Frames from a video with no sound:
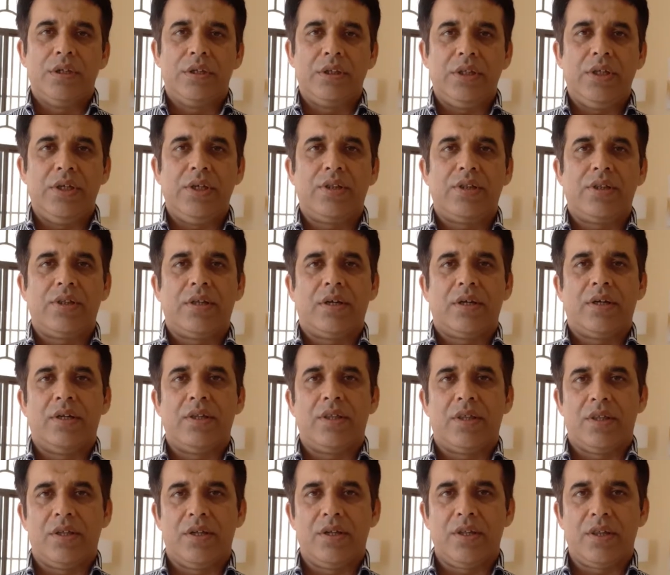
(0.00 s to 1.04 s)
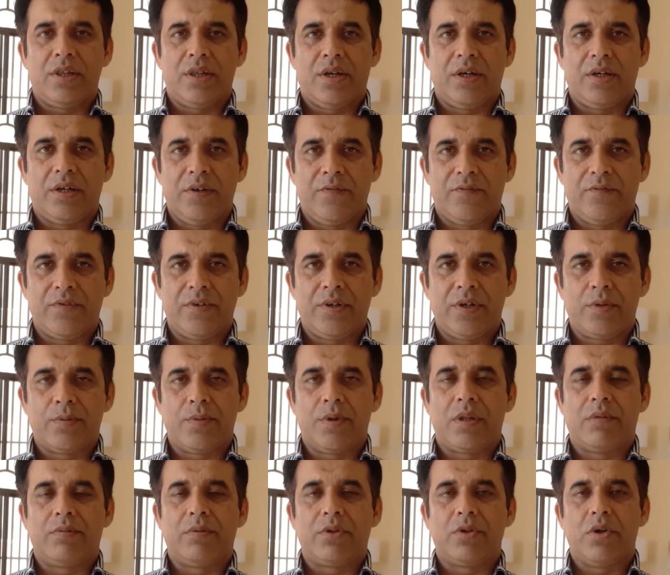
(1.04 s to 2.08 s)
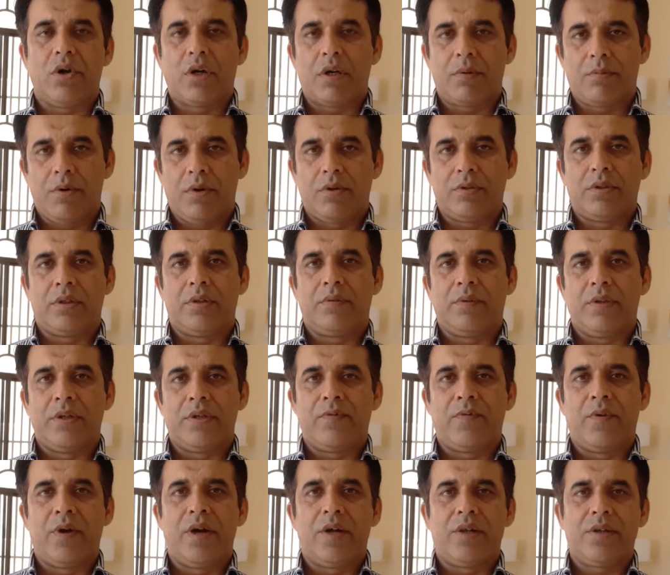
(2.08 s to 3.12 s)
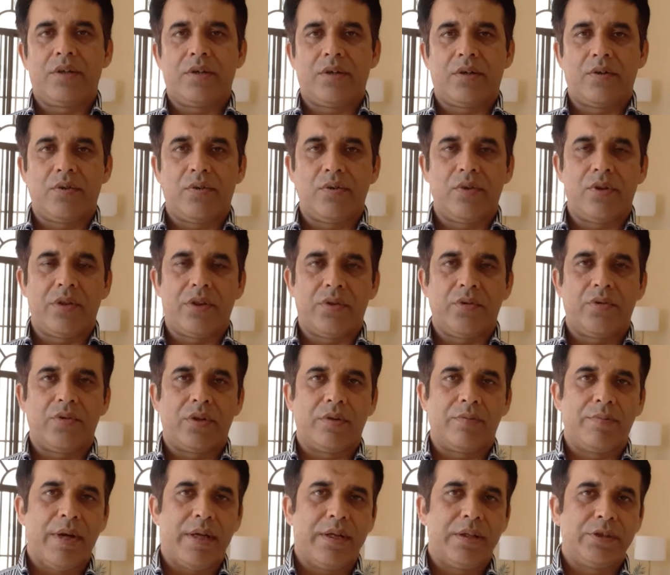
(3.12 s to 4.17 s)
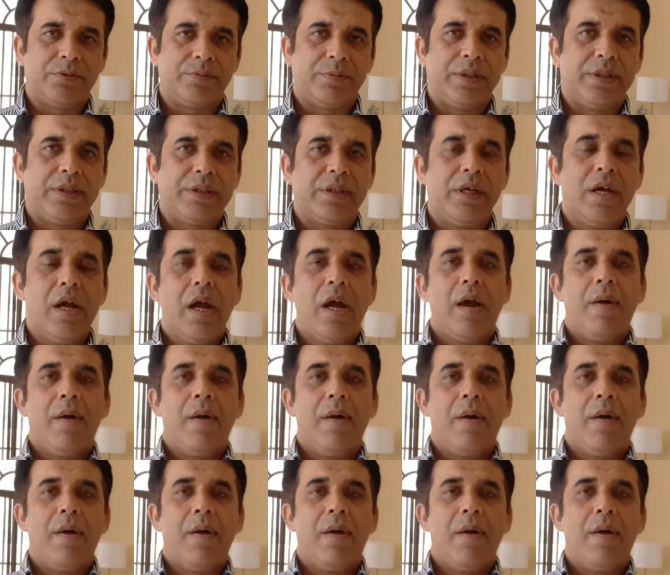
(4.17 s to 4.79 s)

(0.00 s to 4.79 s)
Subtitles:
these concerns are different once we talk about the advanced crew resource management.